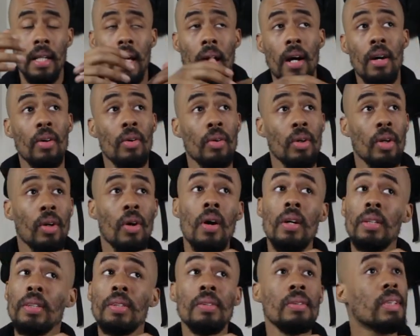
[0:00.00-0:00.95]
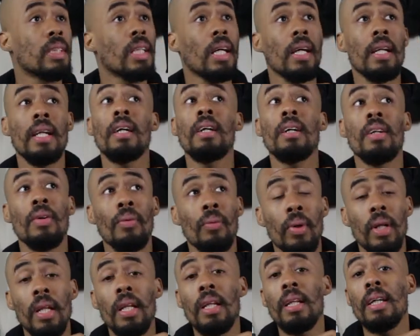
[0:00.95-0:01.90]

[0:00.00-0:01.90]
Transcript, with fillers: Now on the cartoon side, they could have really